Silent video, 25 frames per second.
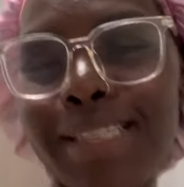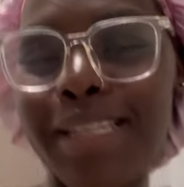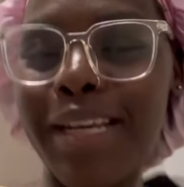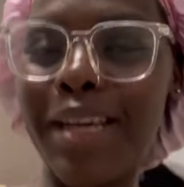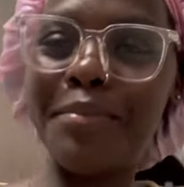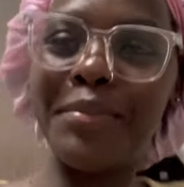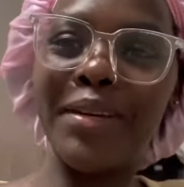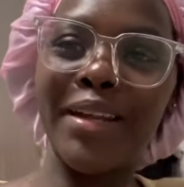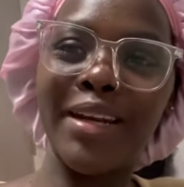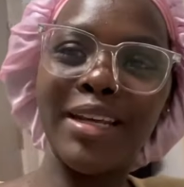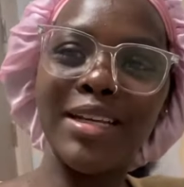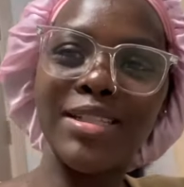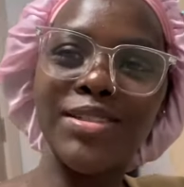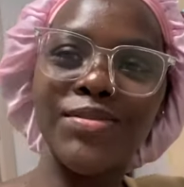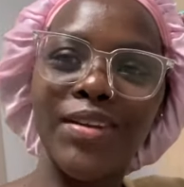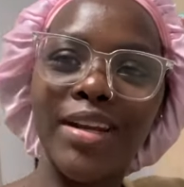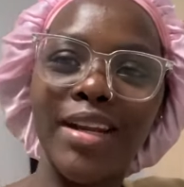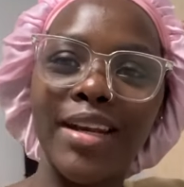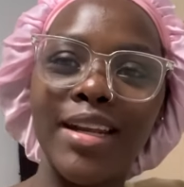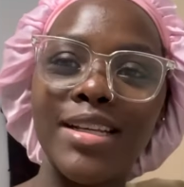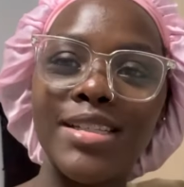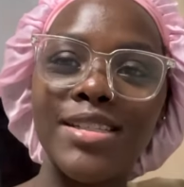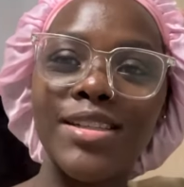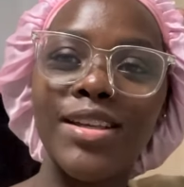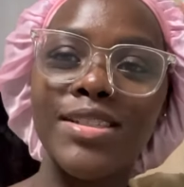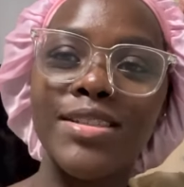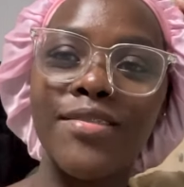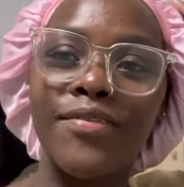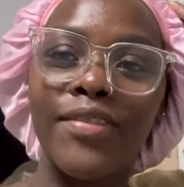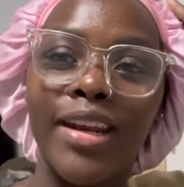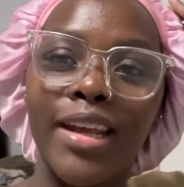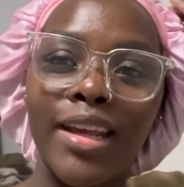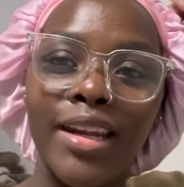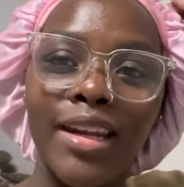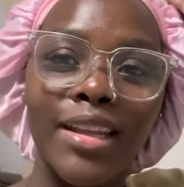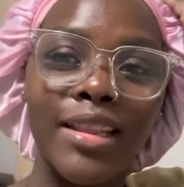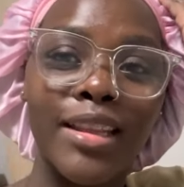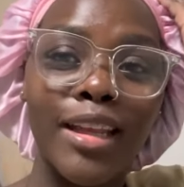time, it is what it is, because if it
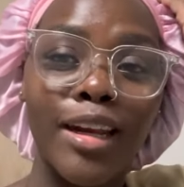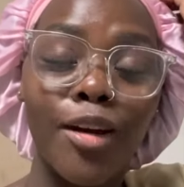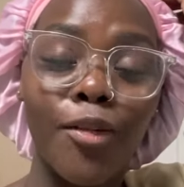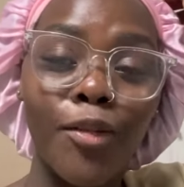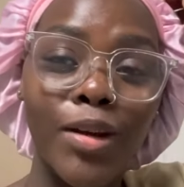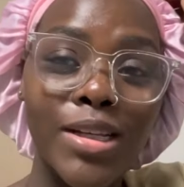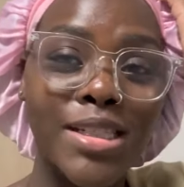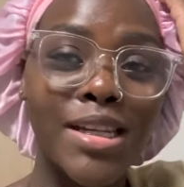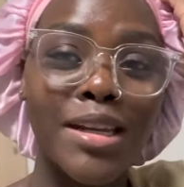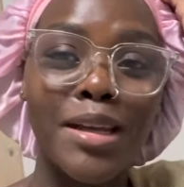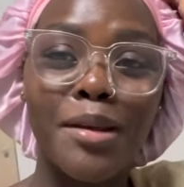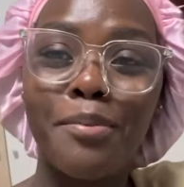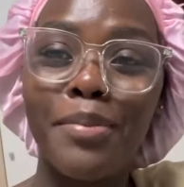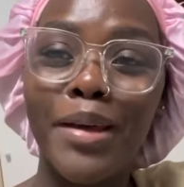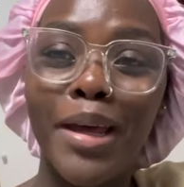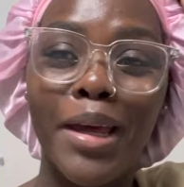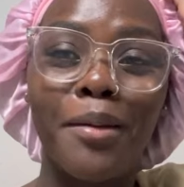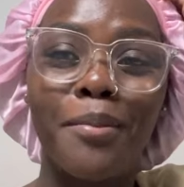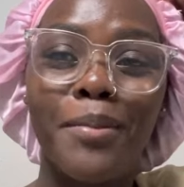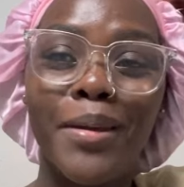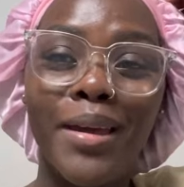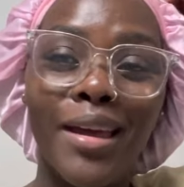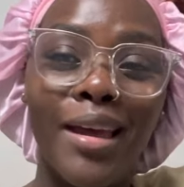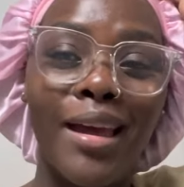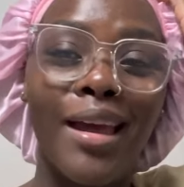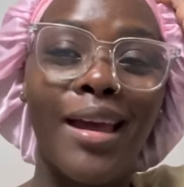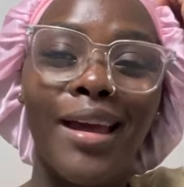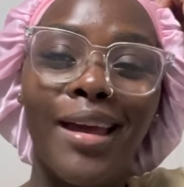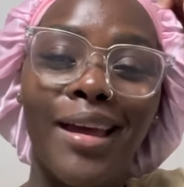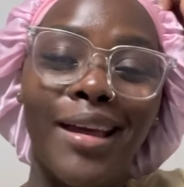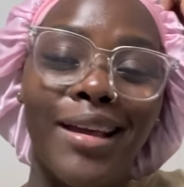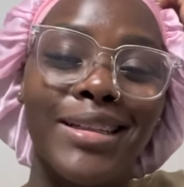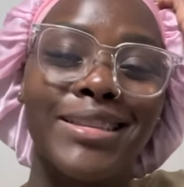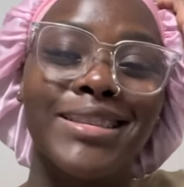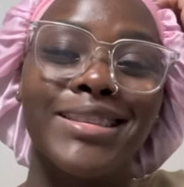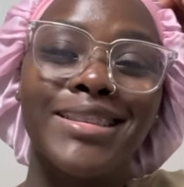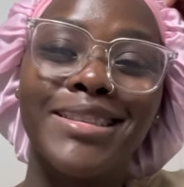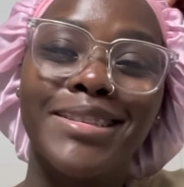ain't anything, it wasn't it, baby.
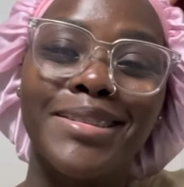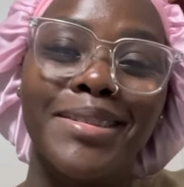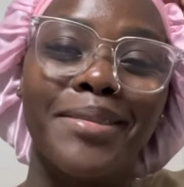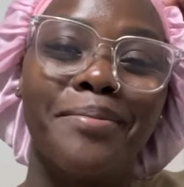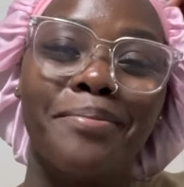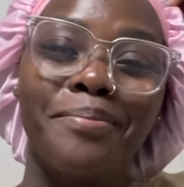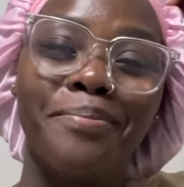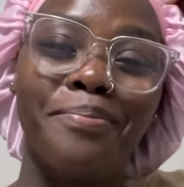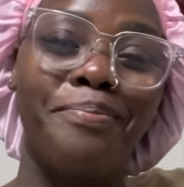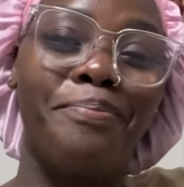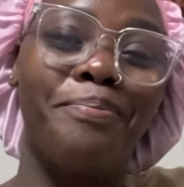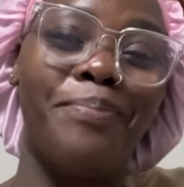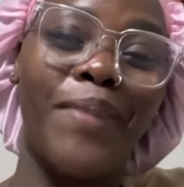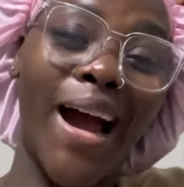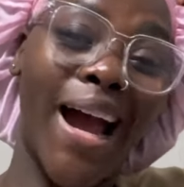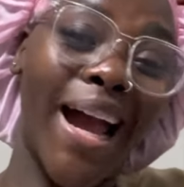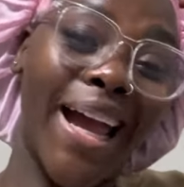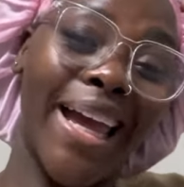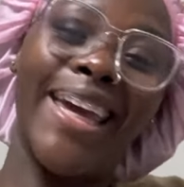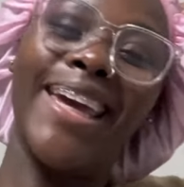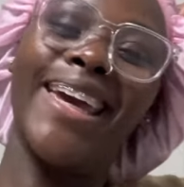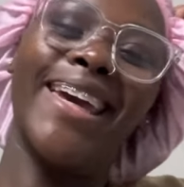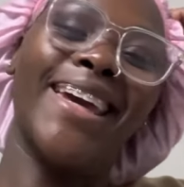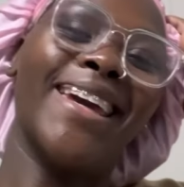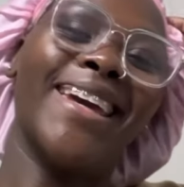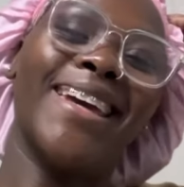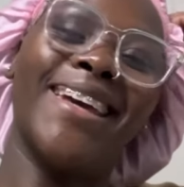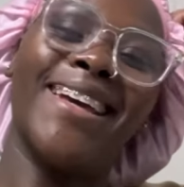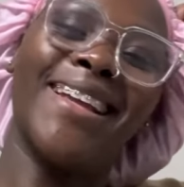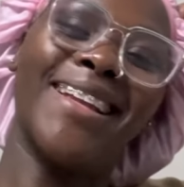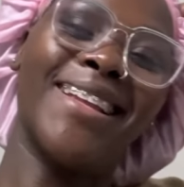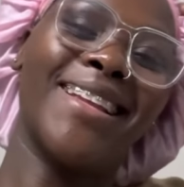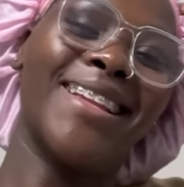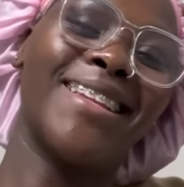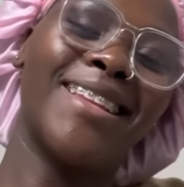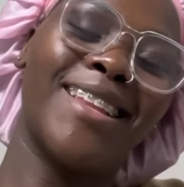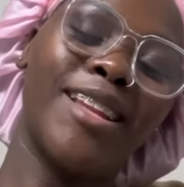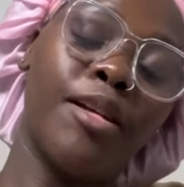Bye.
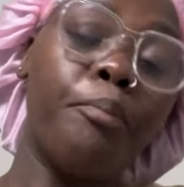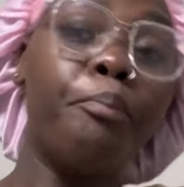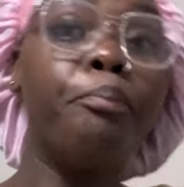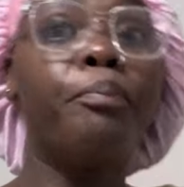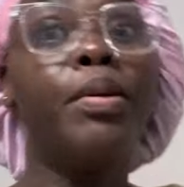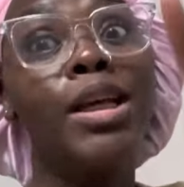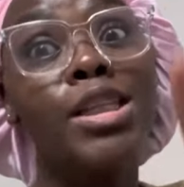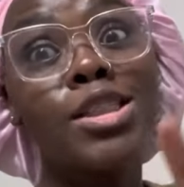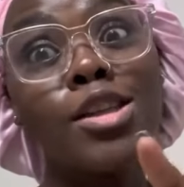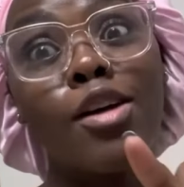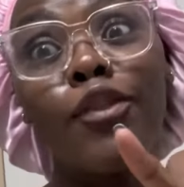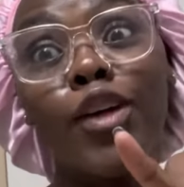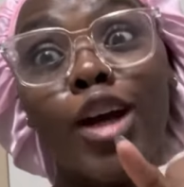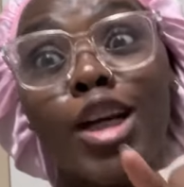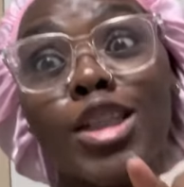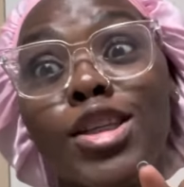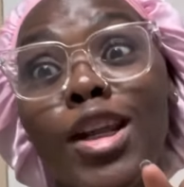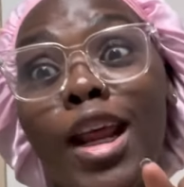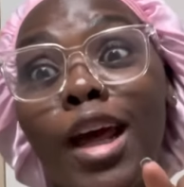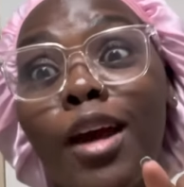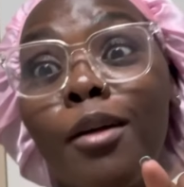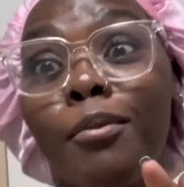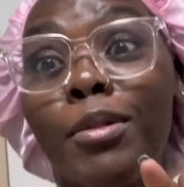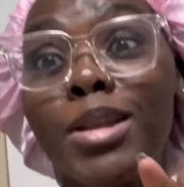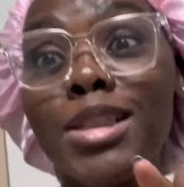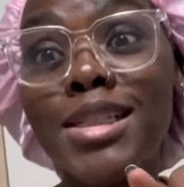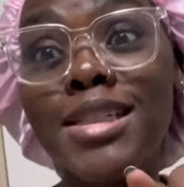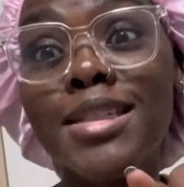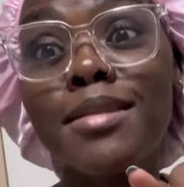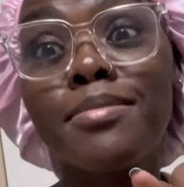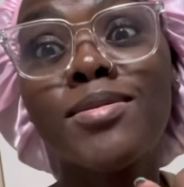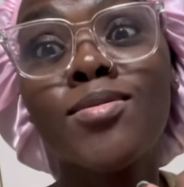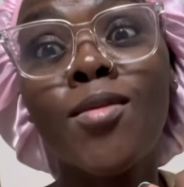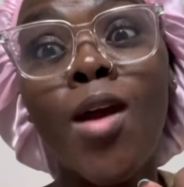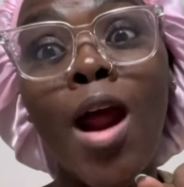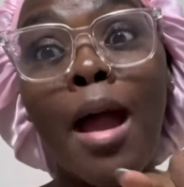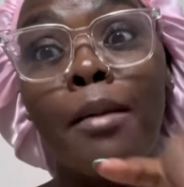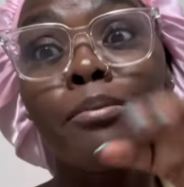Please don't forget to like, comment, and
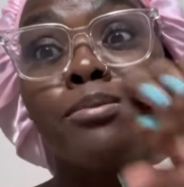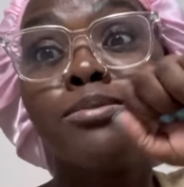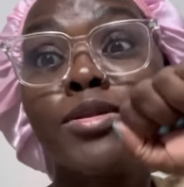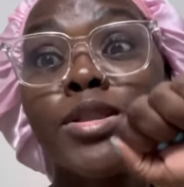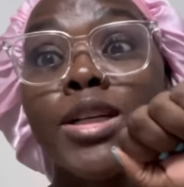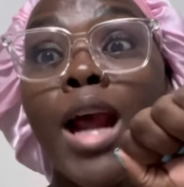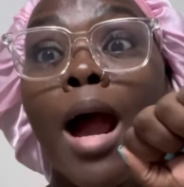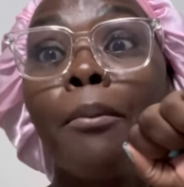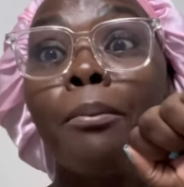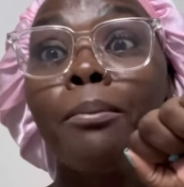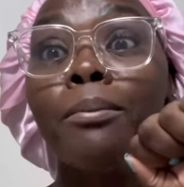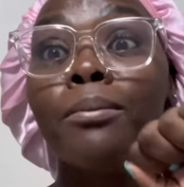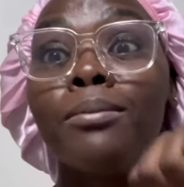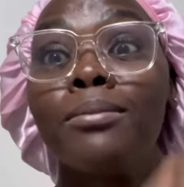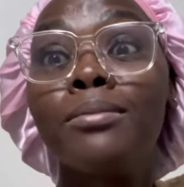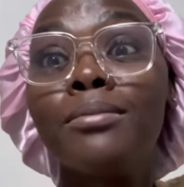subscribe. Shop.